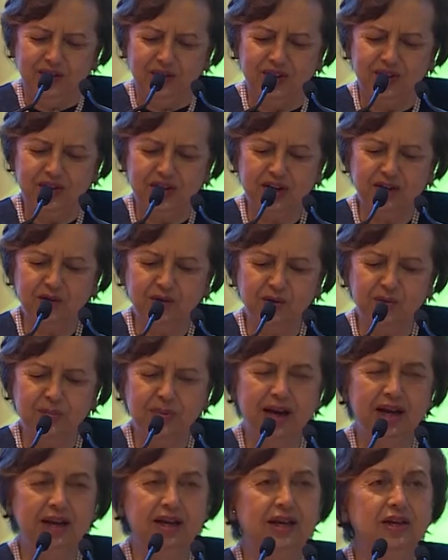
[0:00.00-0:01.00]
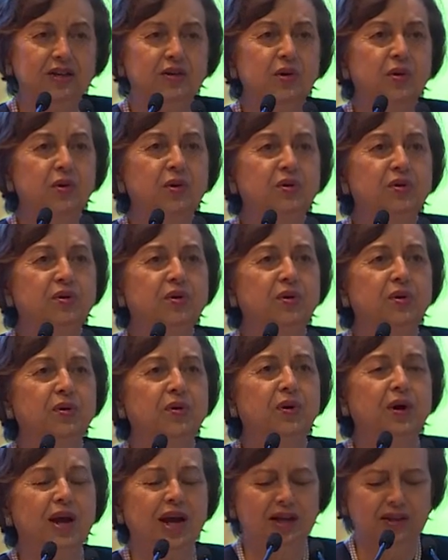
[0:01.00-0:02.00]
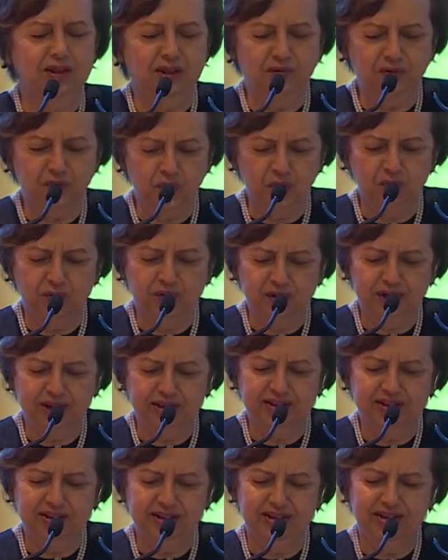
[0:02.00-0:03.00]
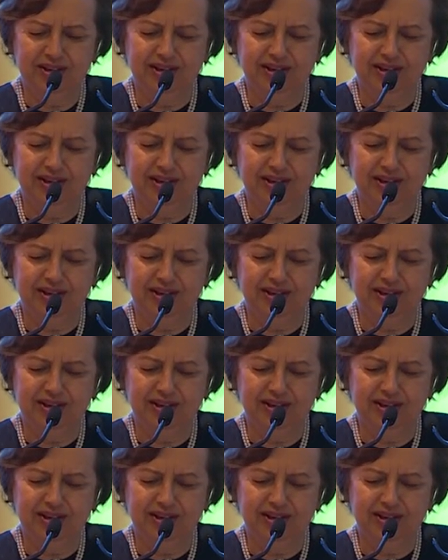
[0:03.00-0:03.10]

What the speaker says: The central bank is also at the forefront